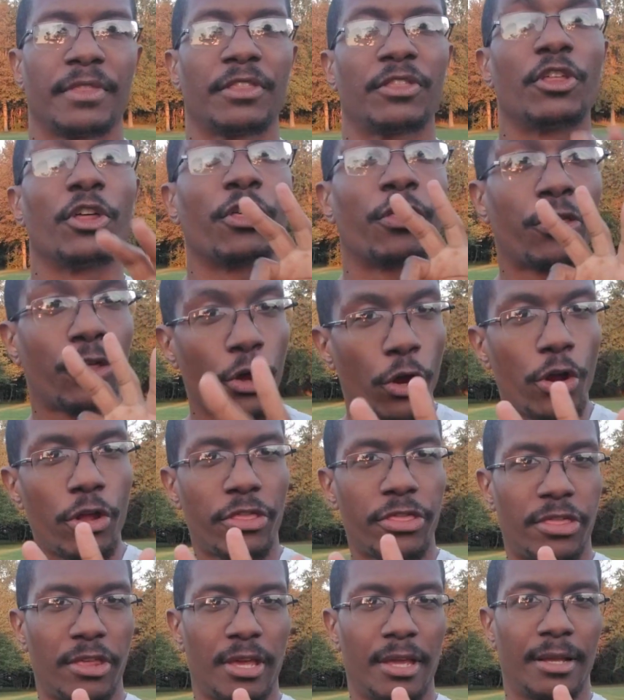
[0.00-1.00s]
The third
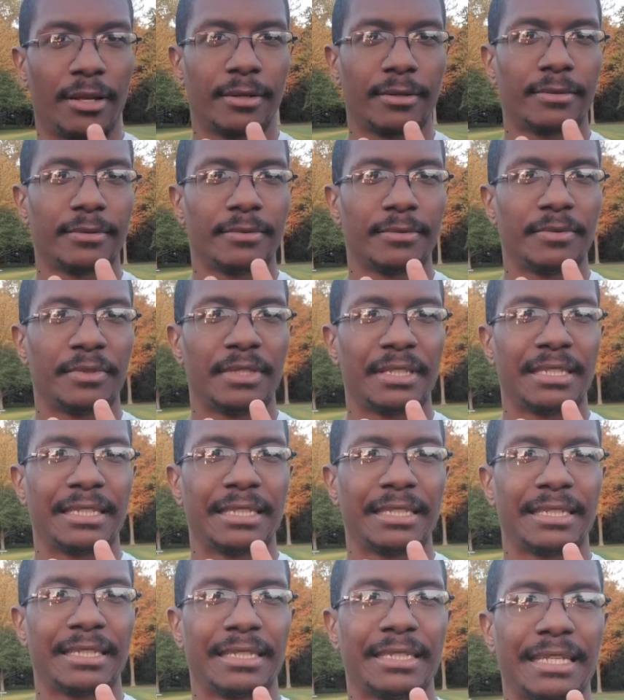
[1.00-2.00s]
thing
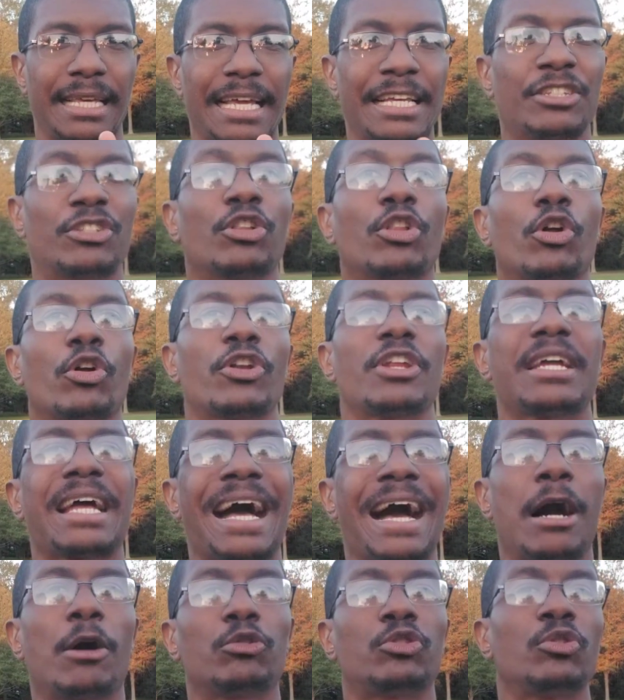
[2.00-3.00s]
is learning
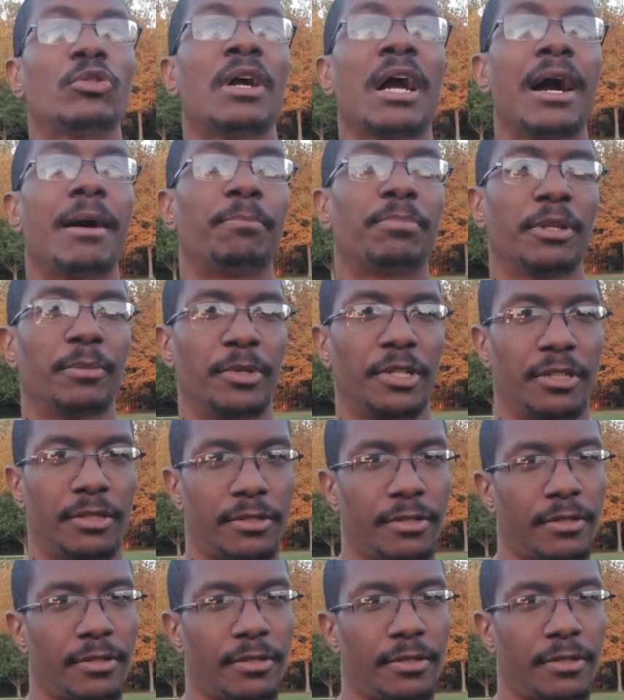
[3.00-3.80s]
how to compliment.